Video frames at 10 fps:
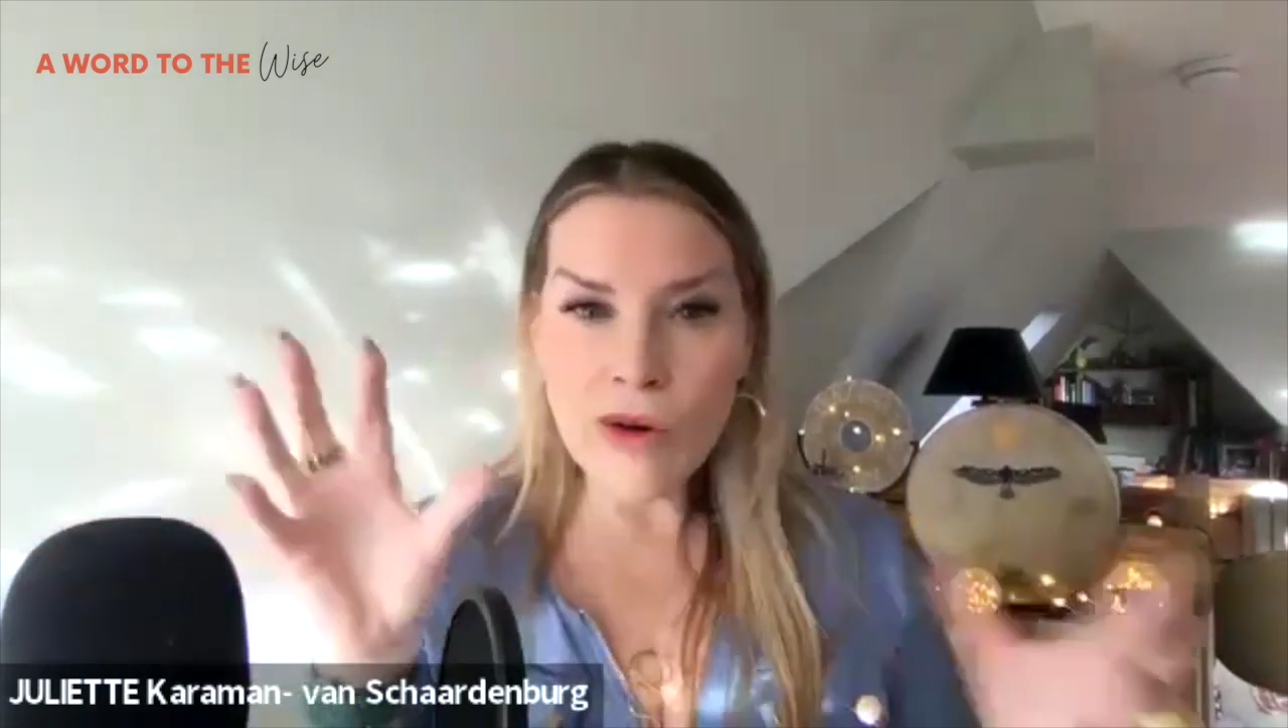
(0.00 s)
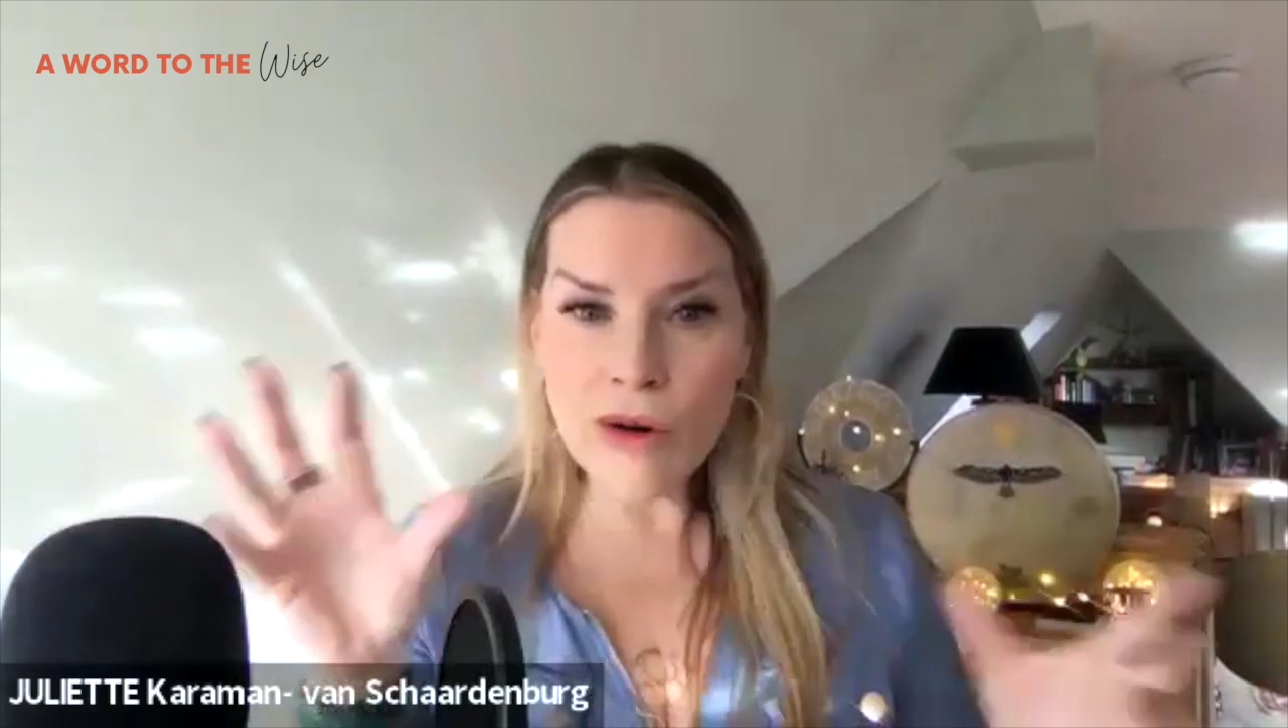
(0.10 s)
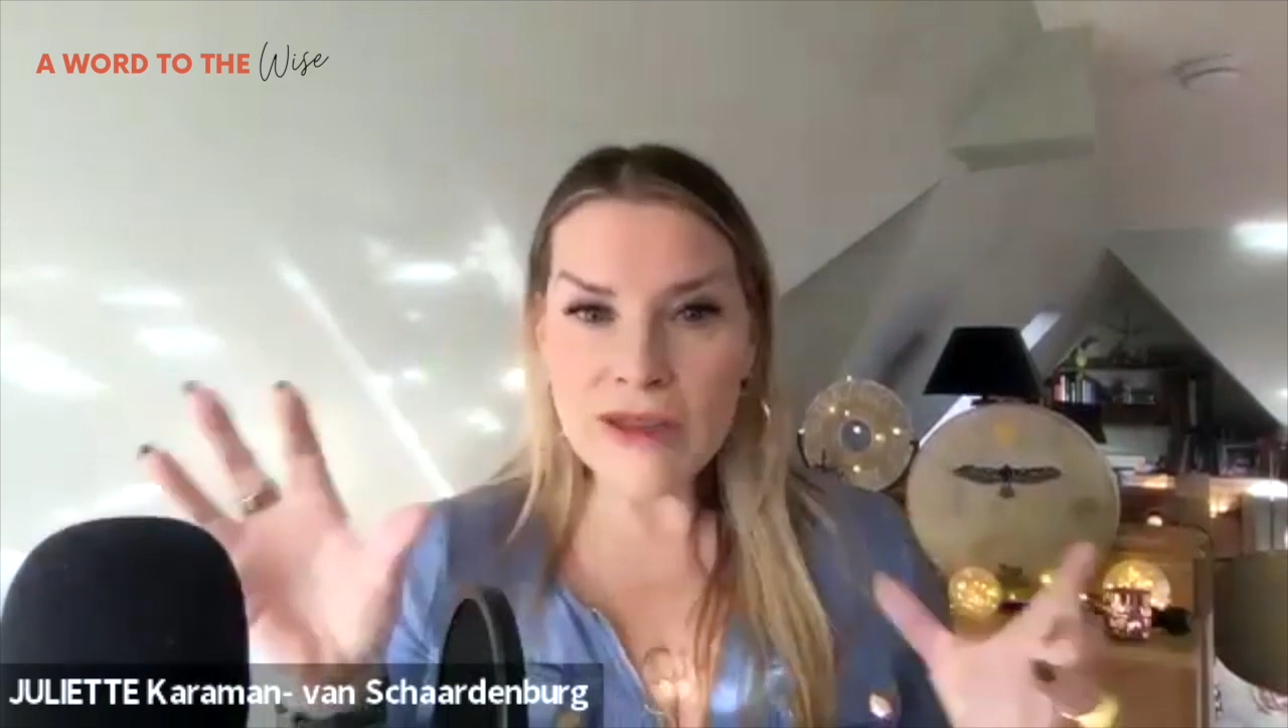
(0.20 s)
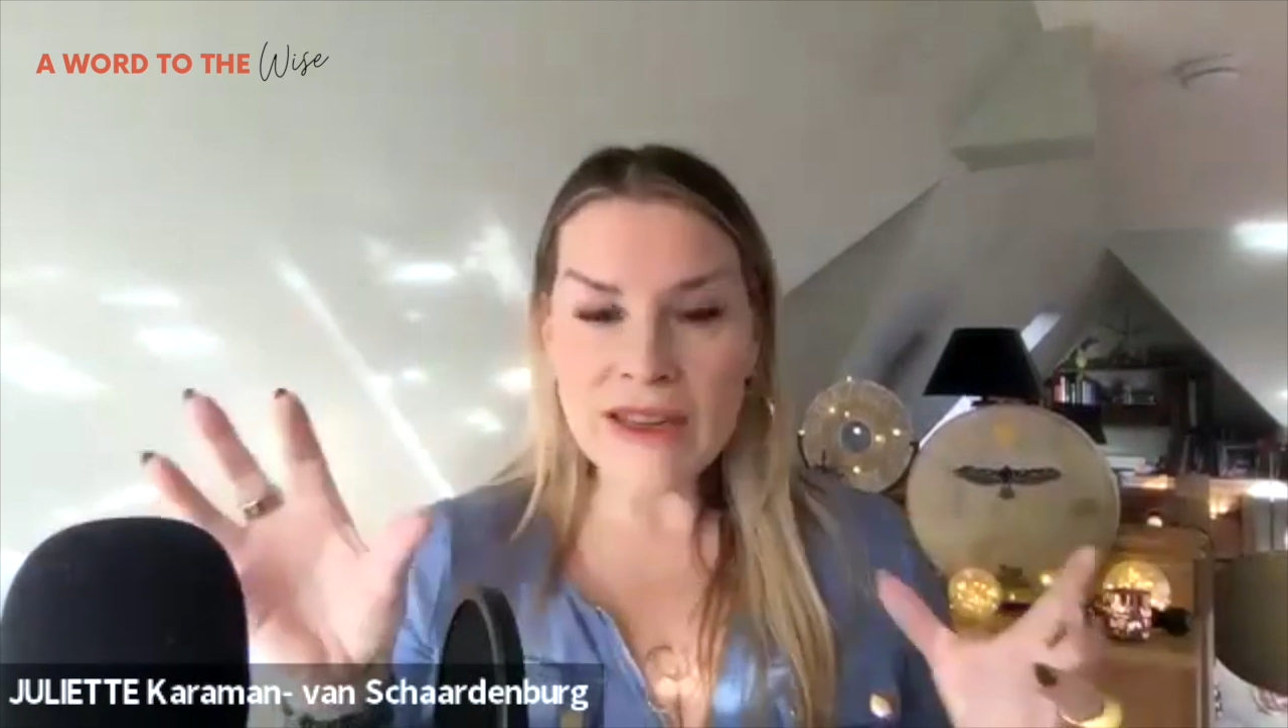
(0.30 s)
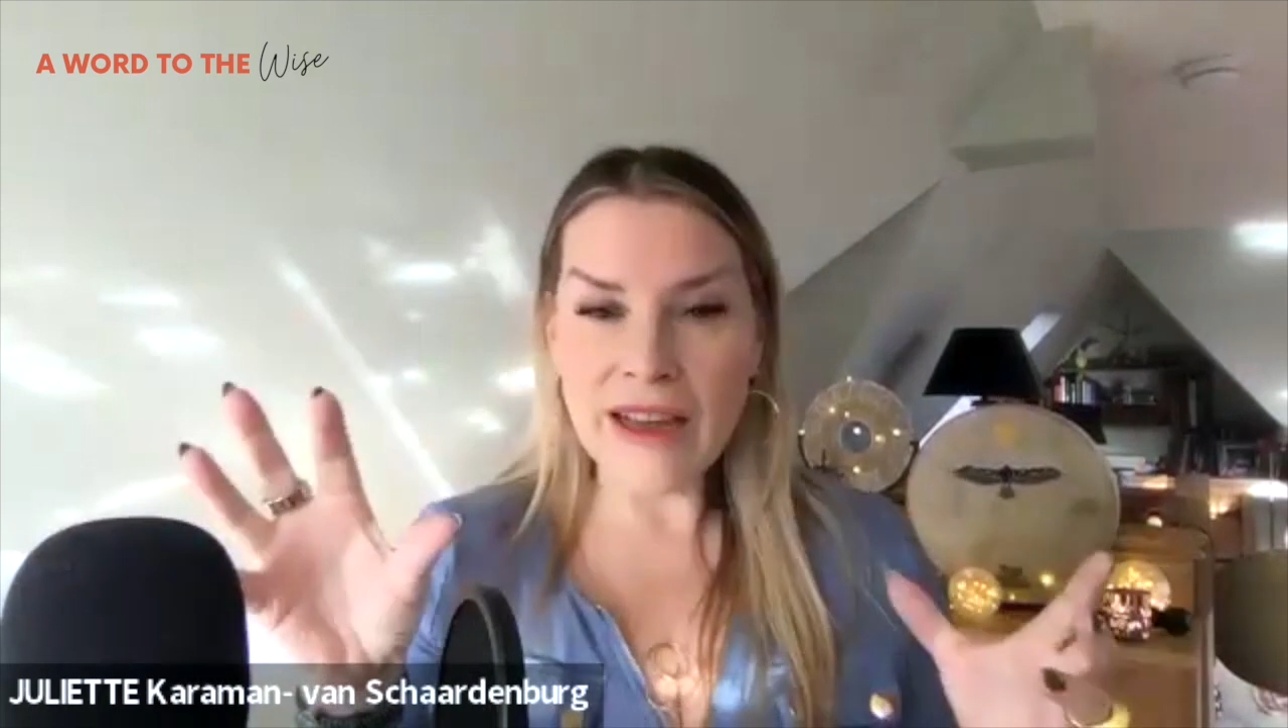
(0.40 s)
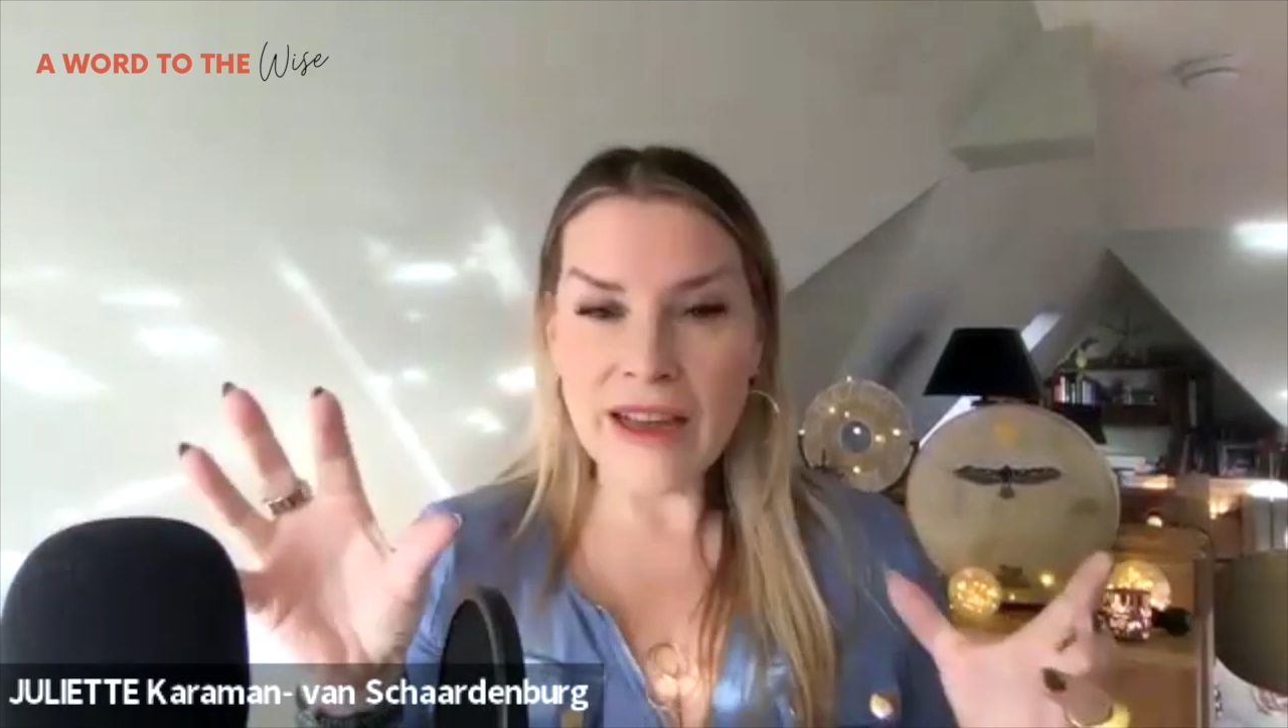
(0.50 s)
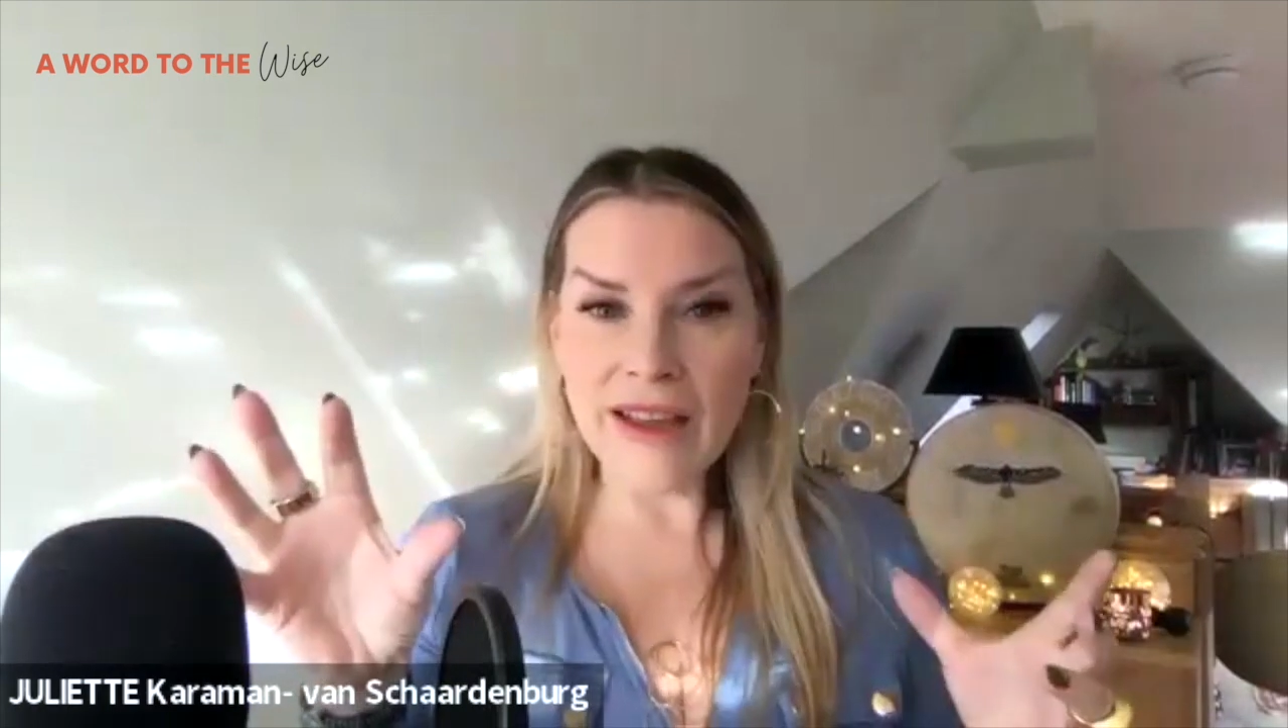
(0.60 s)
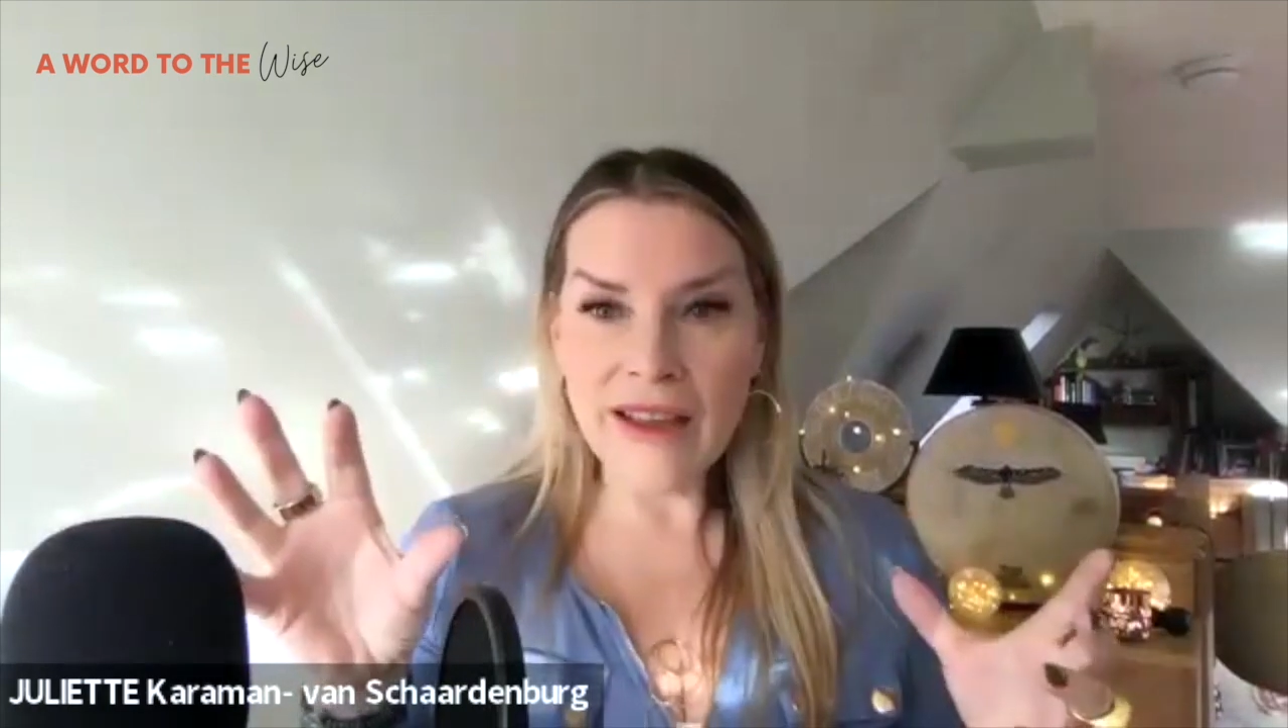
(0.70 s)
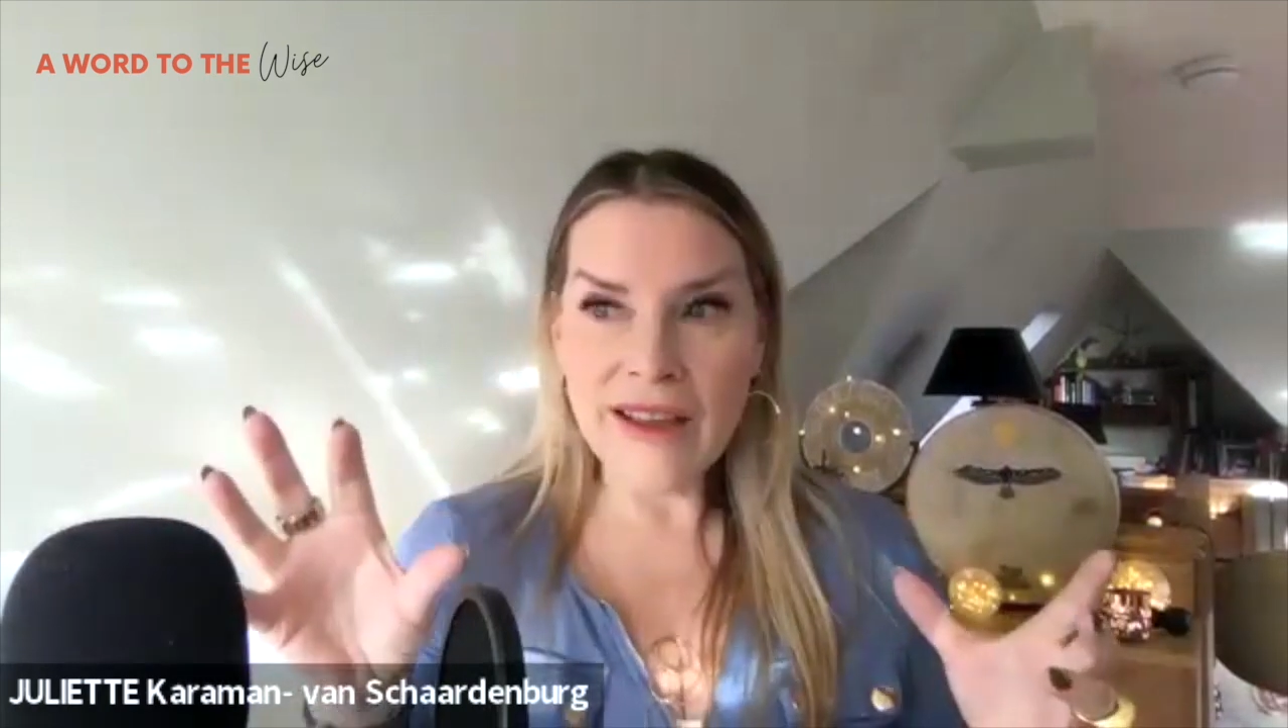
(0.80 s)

courting.